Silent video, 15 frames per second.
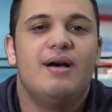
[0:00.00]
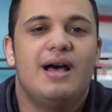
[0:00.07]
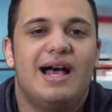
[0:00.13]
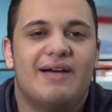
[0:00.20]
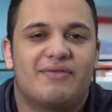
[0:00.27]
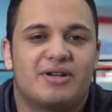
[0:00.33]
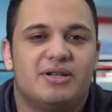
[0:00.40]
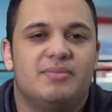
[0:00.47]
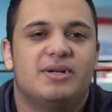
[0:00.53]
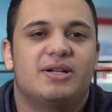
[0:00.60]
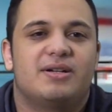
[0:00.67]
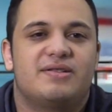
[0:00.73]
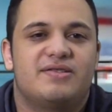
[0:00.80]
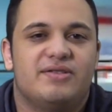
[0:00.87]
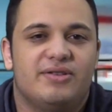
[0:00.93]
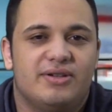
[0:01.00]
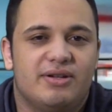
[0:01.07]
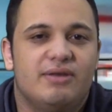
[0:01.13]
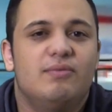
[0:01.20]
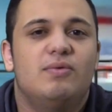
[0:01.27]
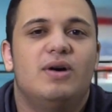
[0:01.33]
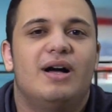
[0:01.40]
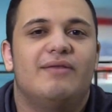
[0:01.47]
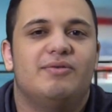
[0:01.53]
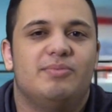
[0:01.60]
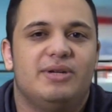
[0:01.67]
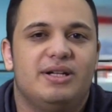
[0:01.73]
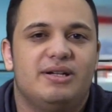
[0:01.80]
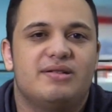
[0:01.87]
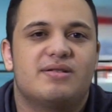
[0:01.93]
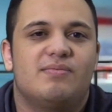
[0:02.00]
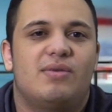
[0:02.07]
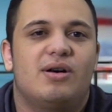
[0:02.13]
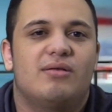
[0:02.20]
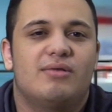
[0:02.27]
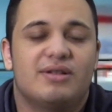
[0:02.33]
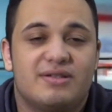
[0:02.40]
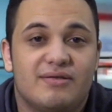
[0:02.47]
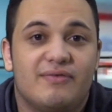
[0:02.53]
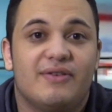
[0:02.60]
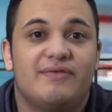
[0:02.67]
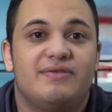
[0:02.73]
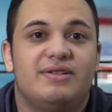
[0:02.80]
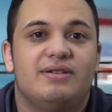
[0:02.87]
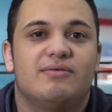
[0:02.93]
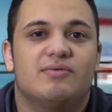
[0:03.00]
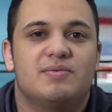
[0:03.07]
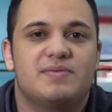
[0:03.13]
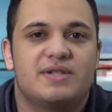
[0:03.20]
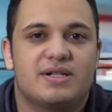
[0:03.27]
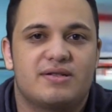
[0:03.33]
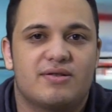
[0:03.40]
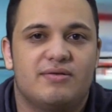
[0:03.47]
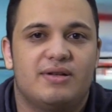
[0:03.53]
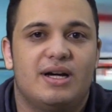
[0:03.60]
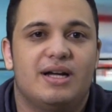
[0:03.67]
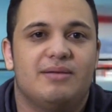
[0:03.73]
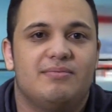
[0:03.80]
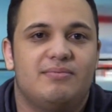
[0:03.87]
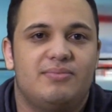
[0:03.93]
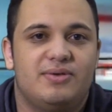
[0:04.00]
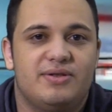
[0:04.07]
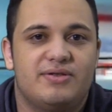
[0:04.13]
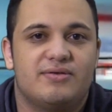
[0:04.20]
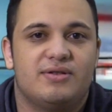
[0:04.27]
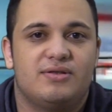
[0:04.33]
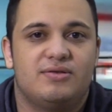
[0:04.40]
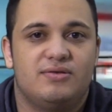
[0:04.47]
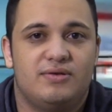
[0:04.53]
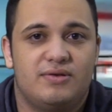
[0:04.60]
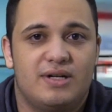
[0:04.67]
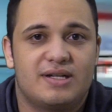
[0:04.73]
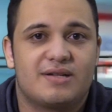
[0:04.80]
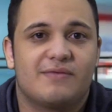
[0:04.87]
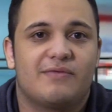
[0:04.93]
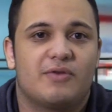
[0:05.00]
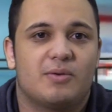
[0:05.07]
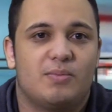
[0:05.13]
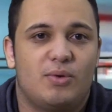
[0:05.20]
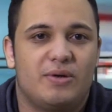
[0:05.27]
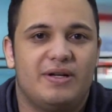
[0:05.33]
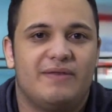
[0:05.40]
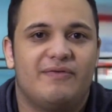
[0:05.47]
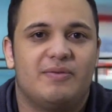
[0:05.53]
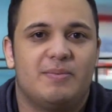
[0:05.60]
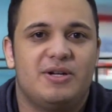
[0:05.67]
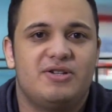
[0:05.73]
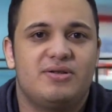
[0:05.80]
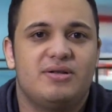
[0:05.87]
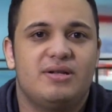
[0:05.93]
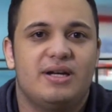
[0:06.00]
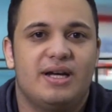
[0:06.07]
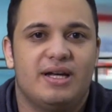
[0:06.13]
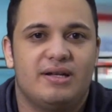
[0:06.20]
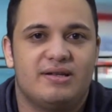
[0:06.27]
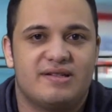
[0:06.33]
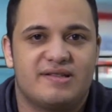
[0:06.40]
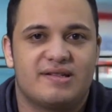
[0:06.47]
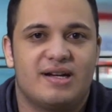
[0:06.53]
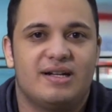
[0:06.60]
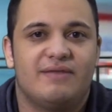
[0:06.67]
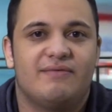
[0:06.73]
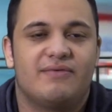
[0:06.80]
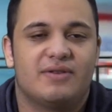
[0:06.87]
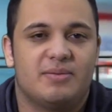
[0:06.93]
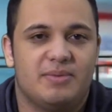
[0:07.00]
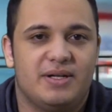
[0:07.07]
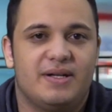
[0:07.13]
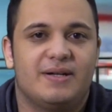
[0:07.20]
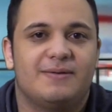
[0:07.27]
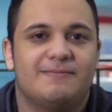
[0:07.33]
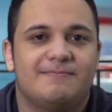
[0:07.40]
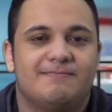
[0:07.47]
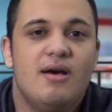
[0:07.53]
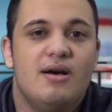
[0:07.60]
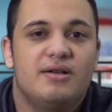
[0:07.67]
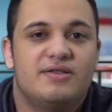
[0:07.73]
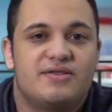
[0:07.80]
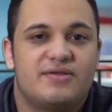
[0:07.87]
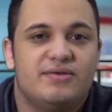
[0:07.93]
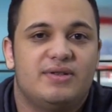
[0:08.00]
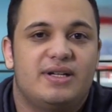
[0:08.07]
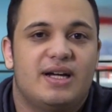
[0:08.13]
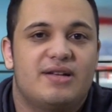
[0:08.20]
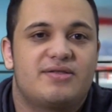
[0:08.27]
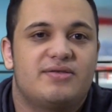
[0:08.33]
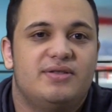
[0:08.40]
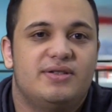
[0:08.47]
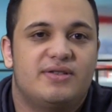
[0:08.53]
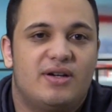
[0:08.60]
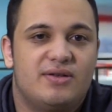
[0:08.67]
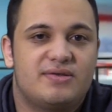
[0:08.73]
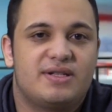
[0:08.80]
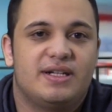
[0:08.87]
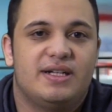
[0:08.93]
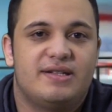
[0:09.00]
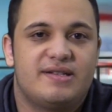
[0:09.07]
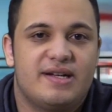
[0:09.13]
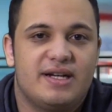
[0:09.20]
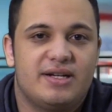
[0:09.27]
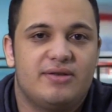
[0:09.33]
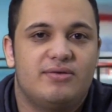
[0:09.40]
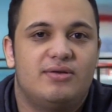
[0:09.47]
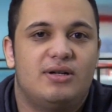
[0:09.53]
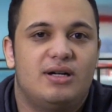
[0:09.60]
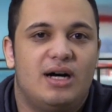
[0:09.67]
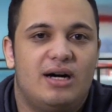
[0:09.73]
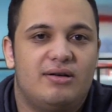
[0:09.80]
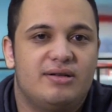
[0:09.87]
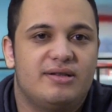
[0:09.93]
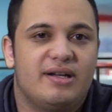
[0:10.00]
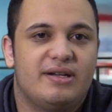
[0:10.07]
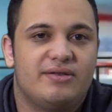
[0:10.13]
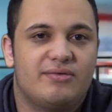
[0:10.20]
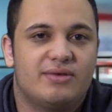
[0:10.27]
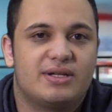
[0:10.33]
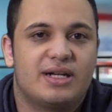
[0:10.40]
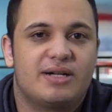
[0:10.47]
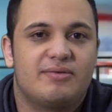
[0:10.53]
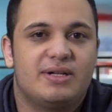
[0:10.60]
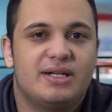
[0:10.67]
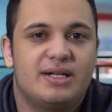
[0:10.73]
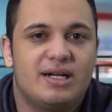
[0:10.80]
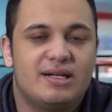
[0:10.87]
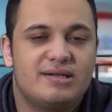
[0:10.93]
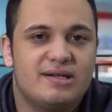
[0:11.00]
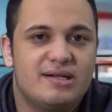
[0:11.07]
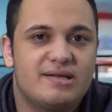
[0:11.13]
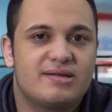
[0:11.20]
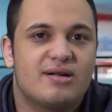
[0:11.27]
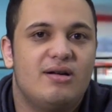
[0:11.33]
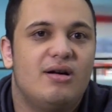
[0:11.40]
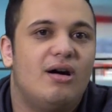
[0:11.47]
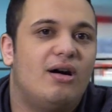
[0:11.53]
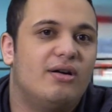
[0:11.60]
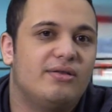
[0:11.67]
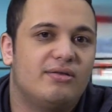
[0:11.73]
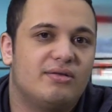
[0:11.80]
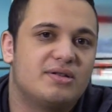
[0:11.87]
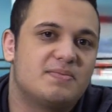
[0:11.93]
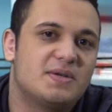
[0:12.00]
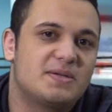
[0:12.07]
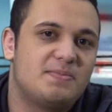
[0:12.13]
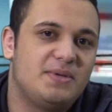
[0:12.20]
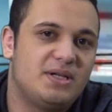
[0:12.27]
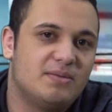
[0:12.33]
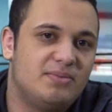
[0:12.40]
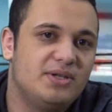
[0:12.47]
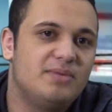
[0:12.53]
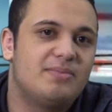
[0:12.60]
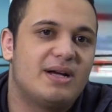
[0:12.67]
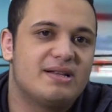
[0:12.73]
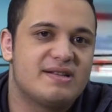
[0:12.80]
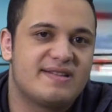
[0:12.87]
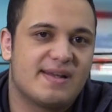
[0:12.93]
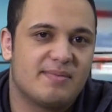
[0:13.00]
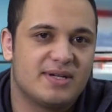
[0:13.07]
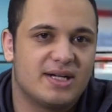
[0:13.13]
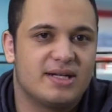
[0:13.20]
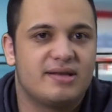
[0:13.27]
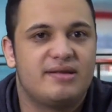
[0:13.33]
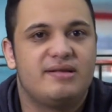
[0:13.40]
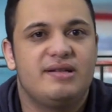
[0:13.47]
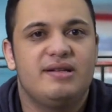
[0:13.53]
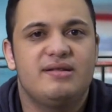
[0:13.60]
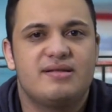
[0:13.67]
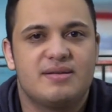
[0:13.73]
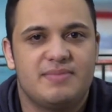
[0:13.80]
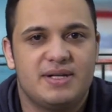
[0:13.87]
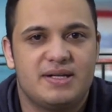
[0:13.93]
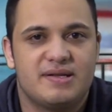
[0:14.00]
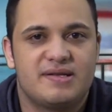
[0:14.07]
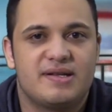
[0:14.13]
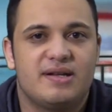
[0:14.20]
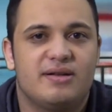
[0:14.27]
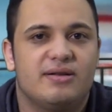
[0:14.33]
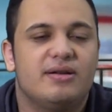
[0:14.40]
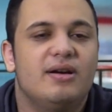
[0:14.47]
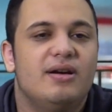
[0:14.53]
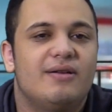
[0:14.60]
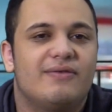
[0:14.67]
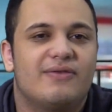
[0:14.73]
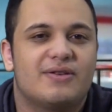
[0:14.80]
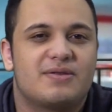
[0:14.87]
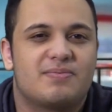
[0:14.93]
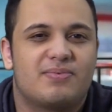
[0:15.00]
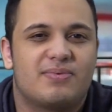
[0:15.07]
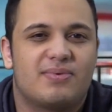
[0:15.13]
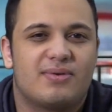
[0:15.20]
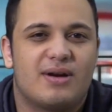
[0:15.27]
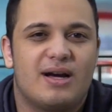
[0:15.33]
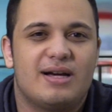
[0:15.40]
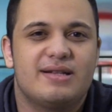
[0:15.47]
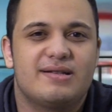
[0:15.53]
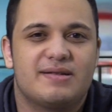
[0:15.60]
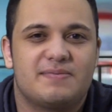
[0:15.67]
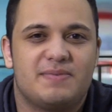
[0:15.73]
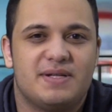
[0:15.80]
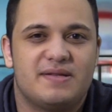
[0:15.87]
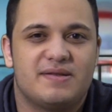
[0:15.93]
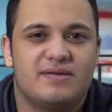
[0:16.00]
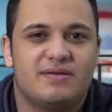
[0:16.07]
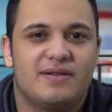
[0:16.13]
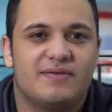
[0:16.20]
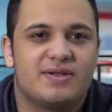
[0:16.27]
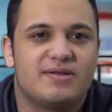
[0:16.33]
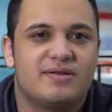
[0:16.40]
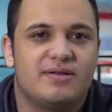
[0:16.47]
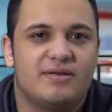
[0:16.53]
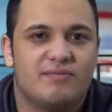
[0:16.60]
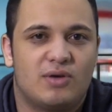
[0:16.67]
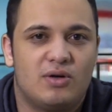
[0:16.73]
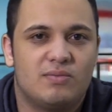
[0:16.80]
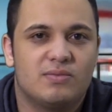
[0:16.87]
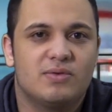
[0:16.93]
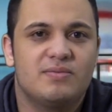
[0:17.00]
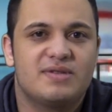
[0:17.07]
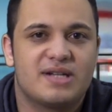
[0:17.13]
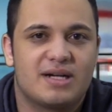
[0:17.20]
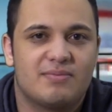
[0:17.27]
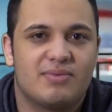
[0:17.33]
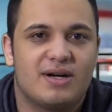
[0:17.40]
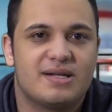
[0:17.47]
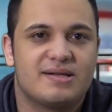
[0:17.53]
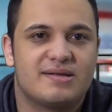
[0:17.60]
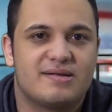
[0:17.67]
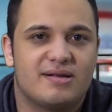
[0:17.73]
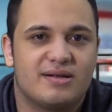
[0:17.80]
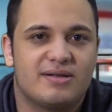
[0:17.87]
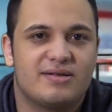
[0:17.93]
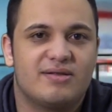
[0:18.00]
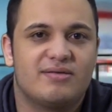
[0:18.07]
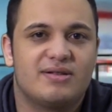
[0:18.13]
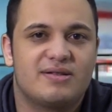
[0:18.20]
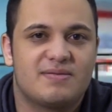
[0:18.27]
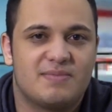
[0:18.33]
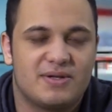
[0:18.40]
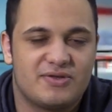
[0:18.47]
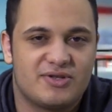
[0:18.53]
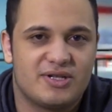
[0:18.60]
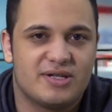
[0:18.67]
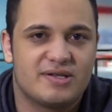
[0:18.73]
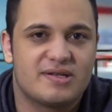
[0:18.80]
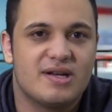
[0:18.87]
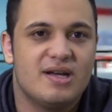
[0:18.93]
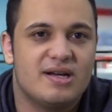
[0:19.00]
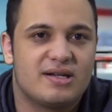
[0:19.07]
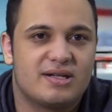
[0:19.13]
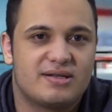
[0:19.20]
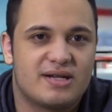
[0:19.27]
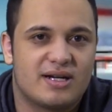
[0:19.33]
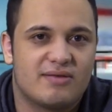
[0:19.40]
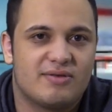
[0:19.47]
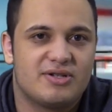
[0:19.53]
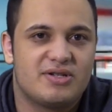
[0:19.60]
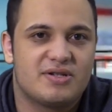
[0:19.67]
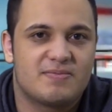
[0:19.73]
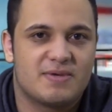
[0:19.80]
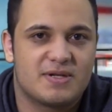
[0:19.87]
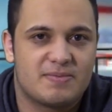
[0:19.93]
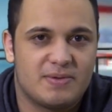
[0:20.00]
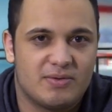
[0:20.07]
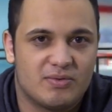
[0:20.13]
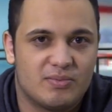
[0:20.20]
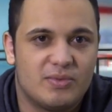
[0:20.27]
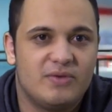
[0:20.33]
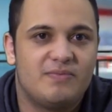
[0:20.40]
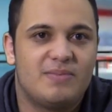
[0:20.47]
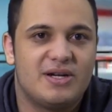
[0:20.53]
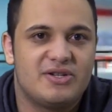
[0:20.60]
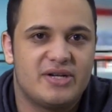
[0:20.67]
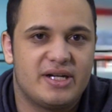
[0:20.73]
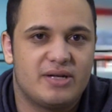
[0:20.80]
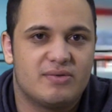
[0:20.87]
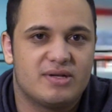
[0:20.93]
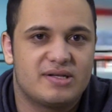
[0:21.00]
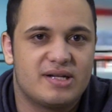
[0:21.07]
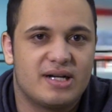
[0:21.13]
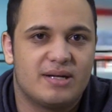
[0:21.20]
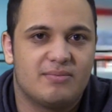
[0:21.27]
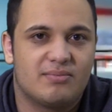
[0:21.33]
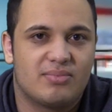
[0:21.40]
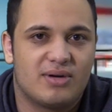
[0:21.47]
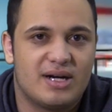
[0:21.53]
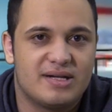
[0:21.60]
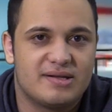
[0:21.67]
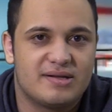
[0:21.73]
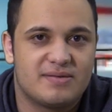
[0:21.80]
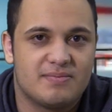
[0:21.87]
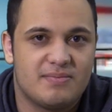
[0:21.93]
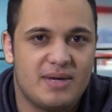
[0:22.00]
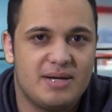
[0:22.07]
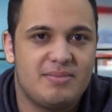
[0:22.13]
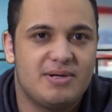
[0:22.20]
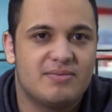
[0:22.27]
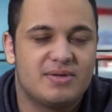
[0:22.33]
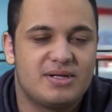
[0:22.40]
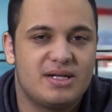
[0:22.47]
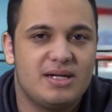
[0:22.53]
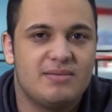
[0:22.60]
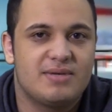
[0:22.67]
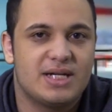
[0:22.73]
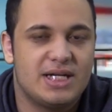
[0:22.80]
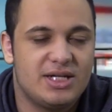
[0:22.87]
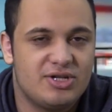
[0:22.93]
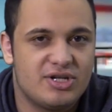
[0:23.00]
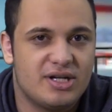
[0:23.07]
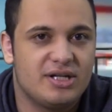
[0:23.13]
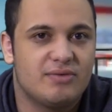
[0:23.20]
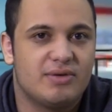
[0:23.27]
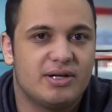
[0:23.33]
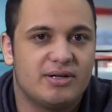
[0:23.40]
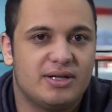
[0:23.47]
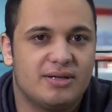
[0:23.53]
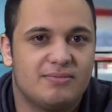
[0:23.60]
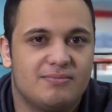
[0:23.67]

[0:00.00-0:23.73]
African American Student Union will have a meeting tomorrow at 2.15 in room 609. Please join the group Classroom for important information and to sign in for the meeting. The student council is hosting its annual holiday door decorating contest. All doors must be completed by December 19th to be considered. First prize is pizza delivered to the homeroom. Second prize is Dunkin' Donuts munchkins. Decorations must be removed by January 2nd. Prizes may be redeemed in January.